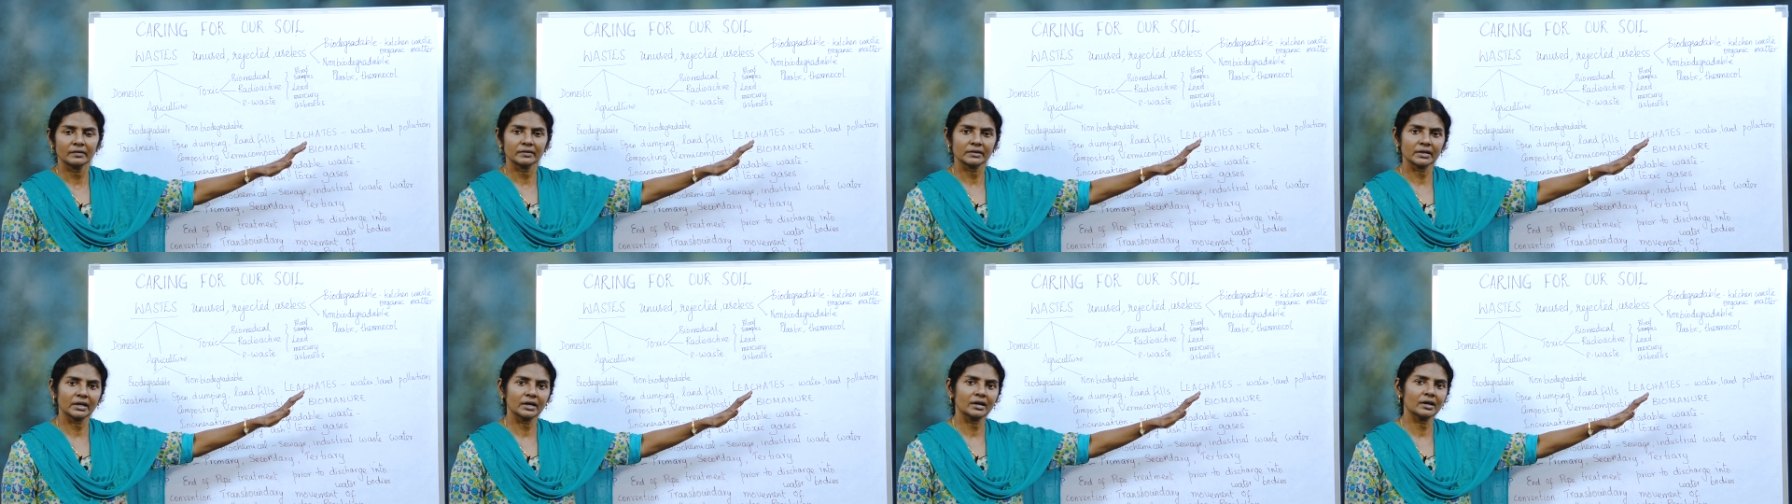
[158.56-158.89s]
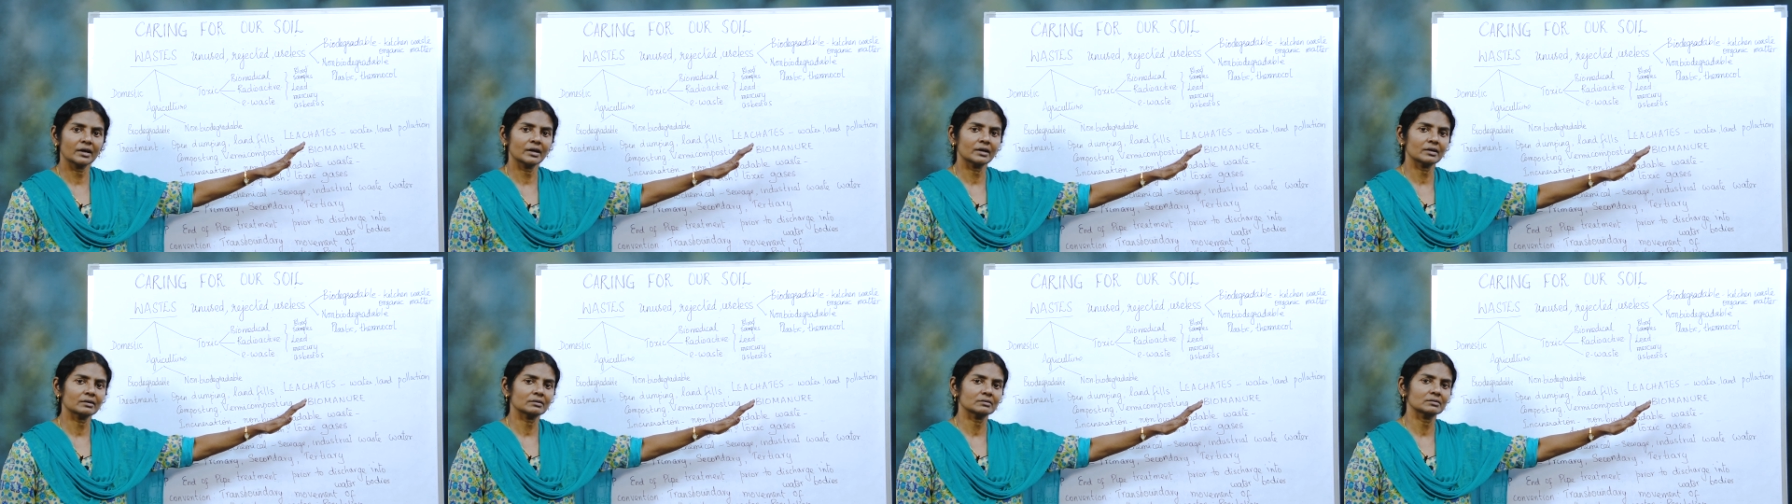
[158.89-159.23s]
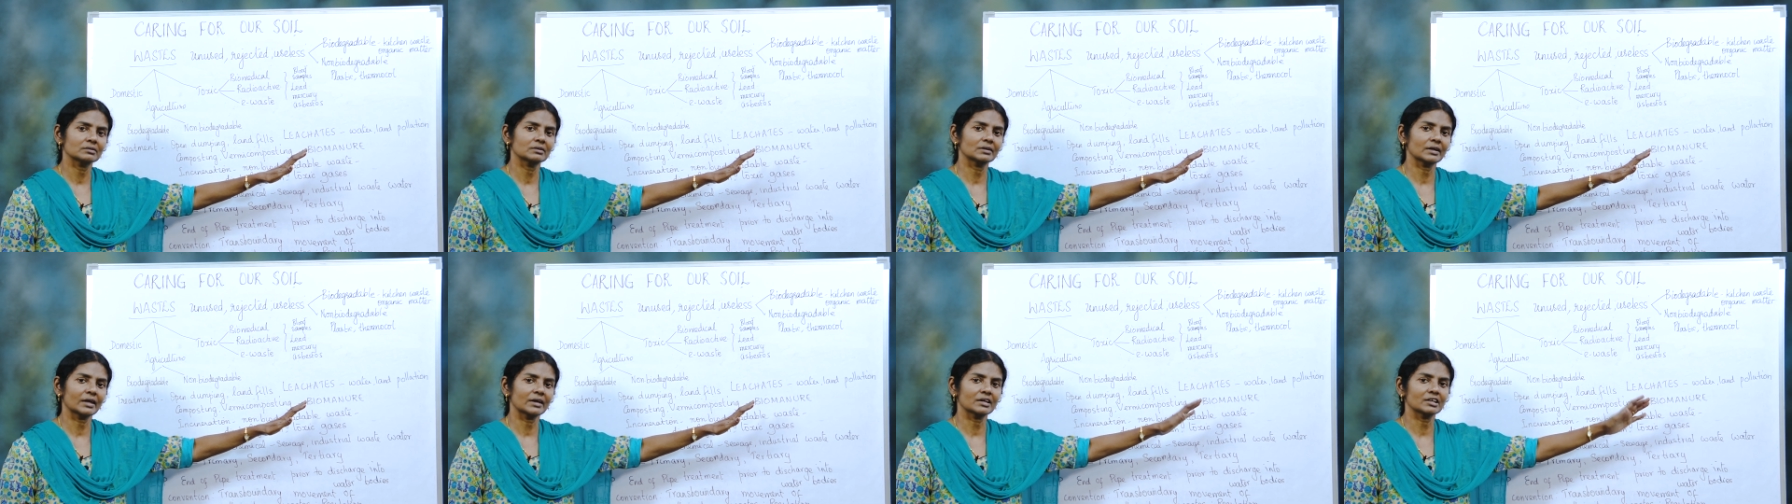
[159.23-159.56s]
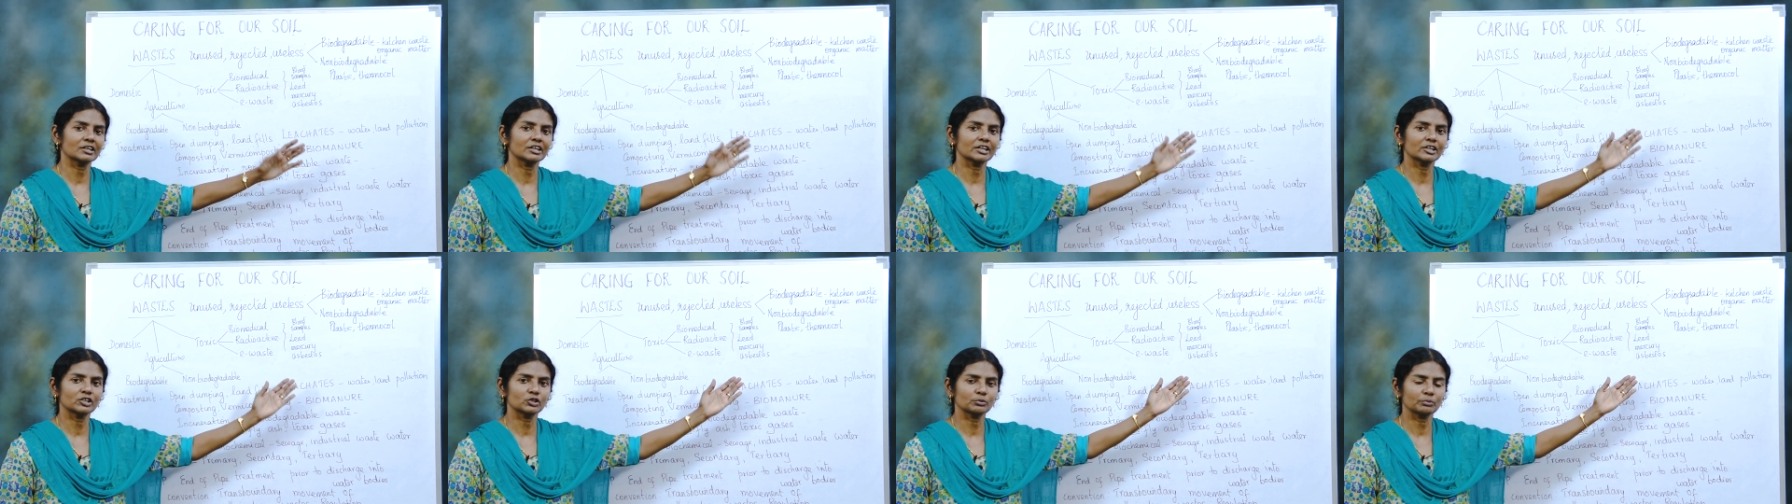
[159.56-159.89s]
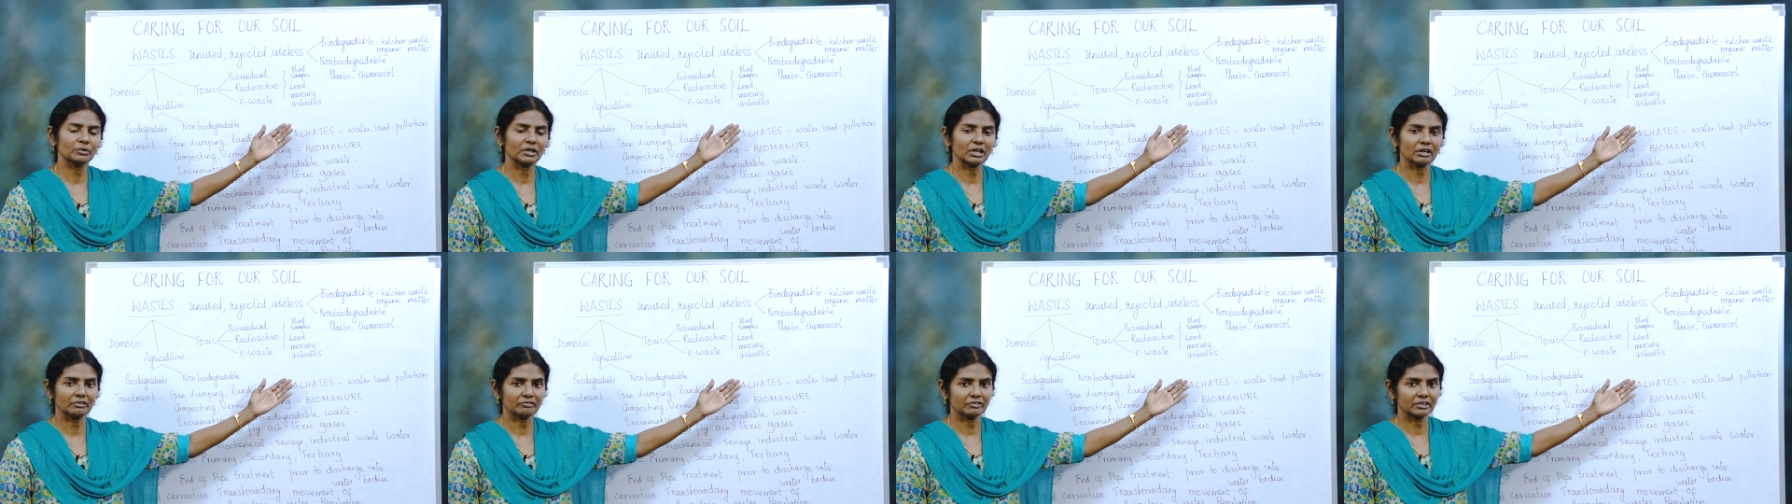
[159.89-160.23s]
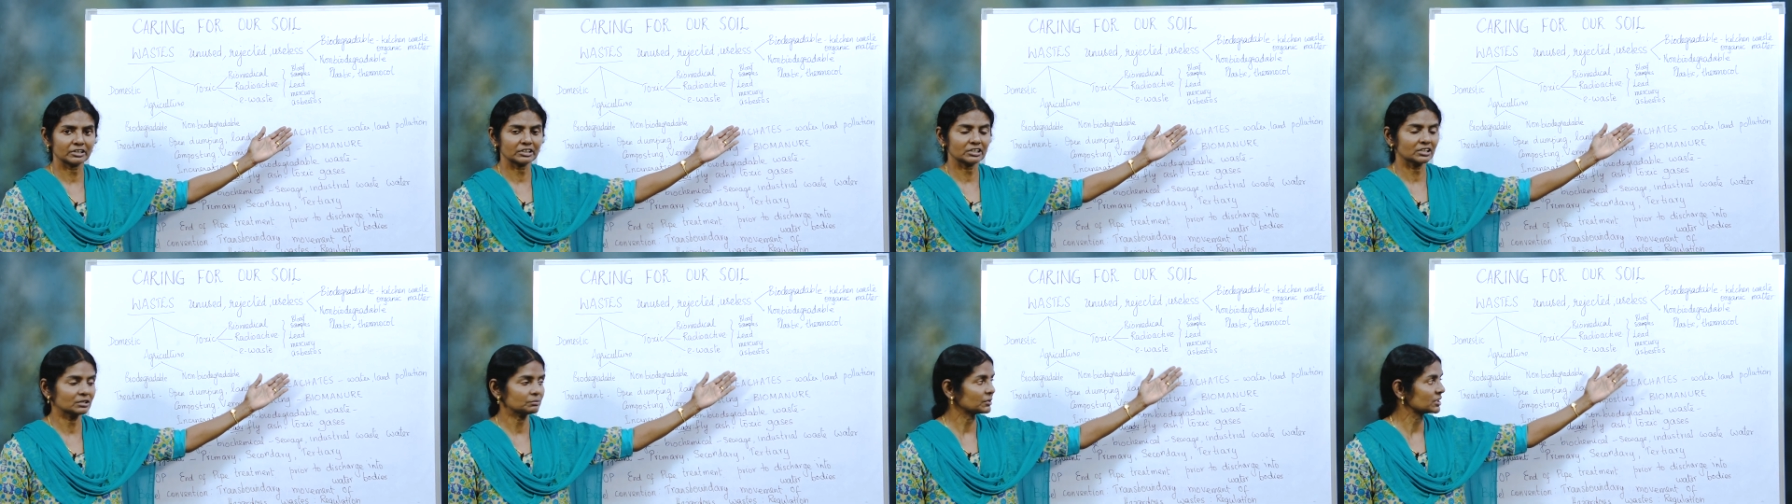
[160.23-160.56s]
they are likely to be
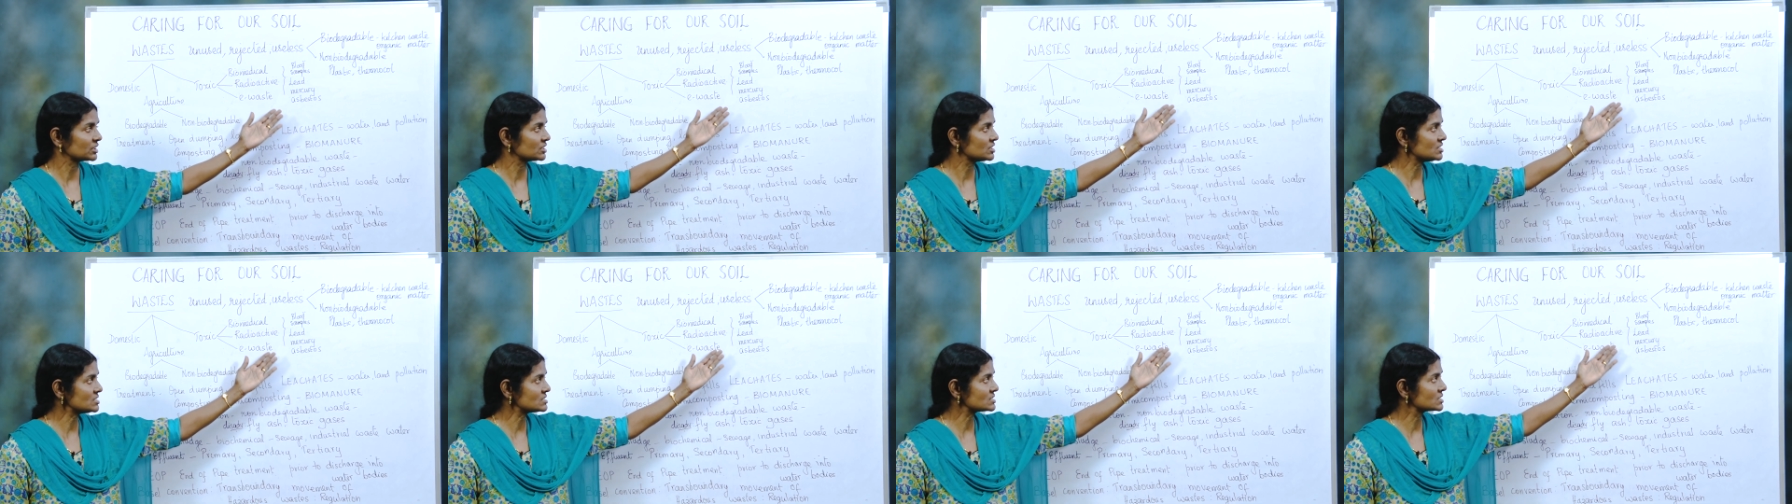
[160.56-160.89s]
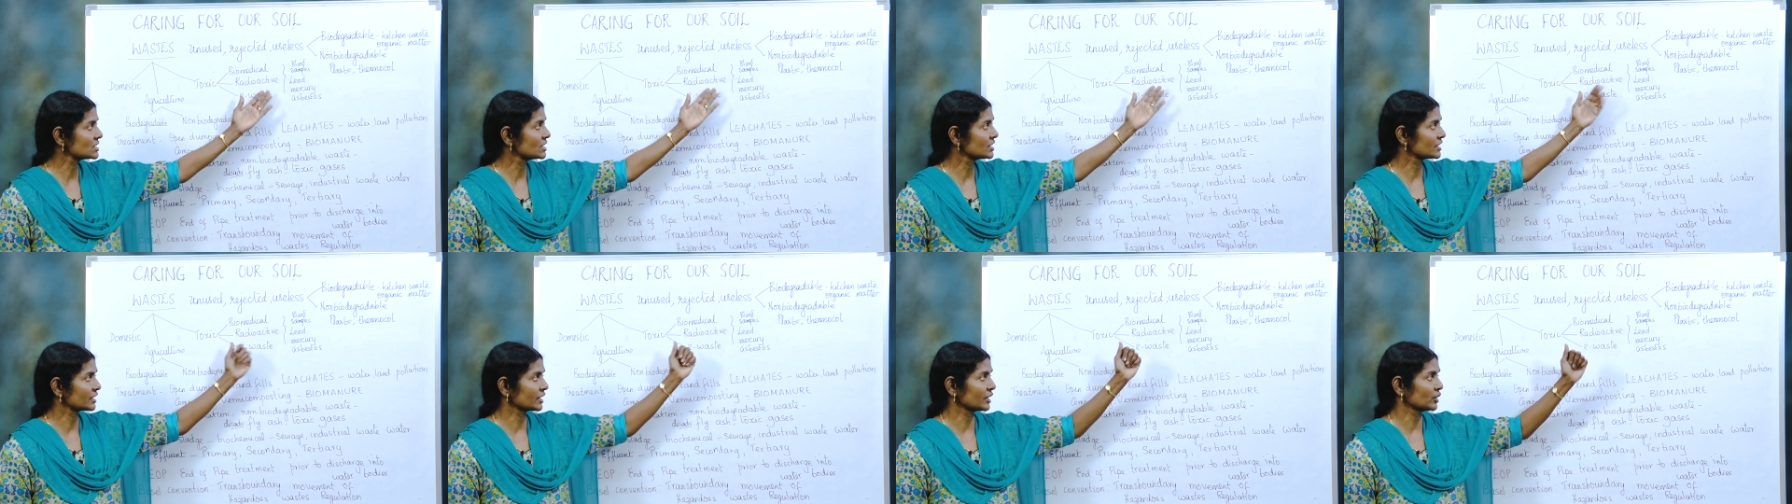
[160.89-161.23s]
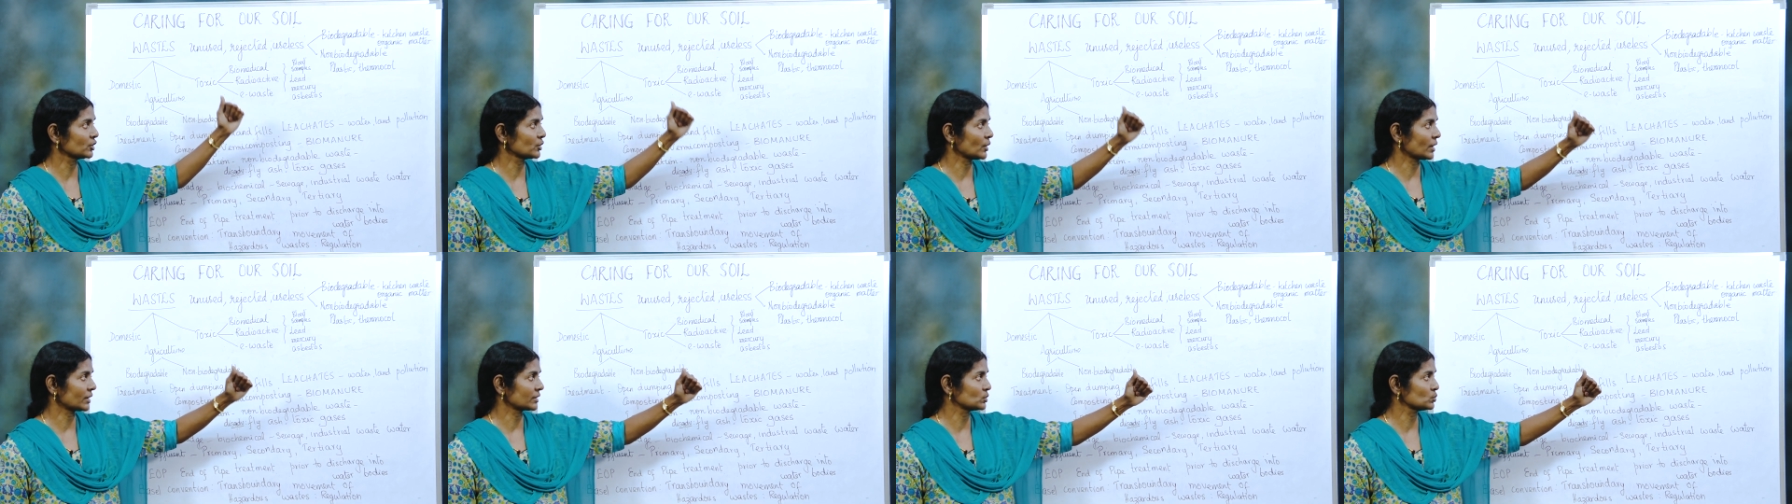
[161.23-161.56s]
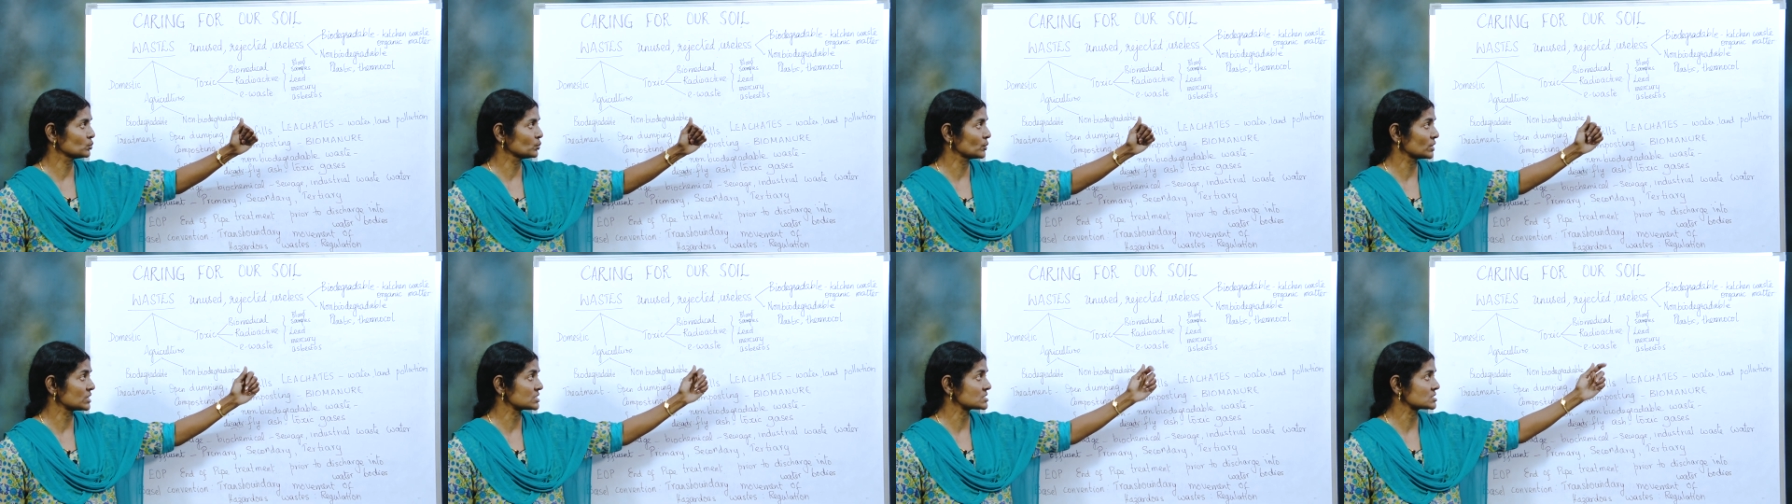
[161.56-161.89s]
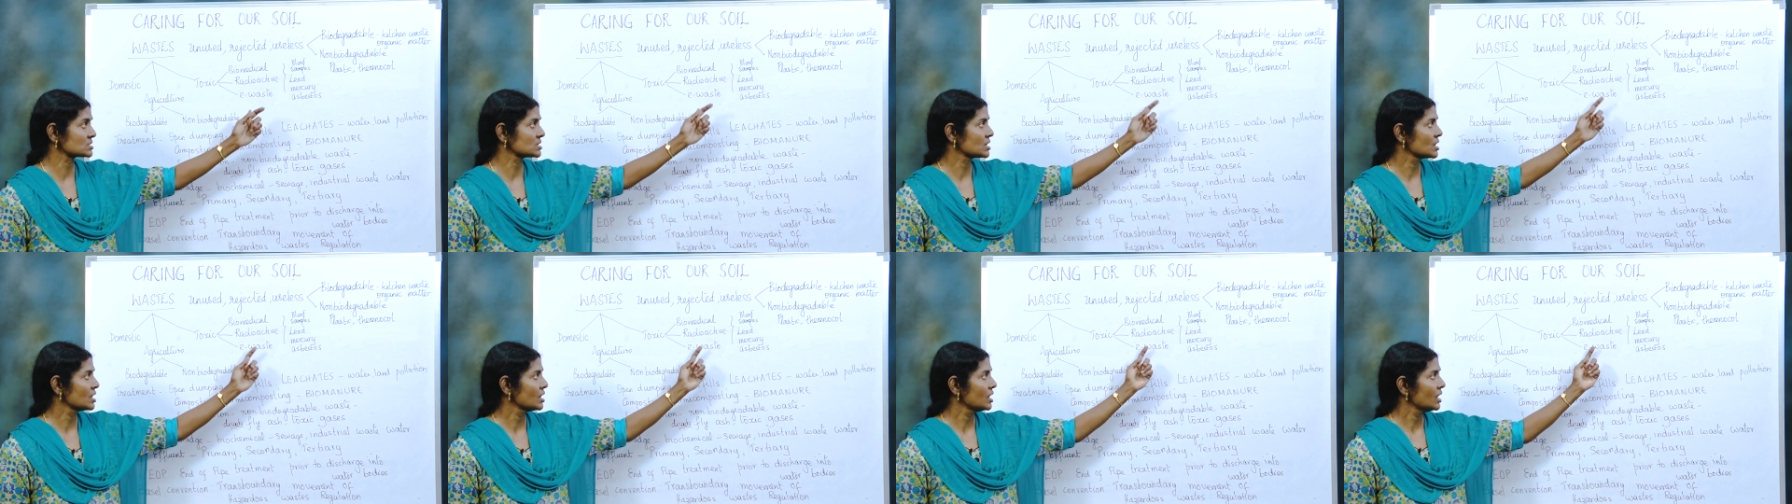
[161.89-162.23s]
affected by this radioactive waste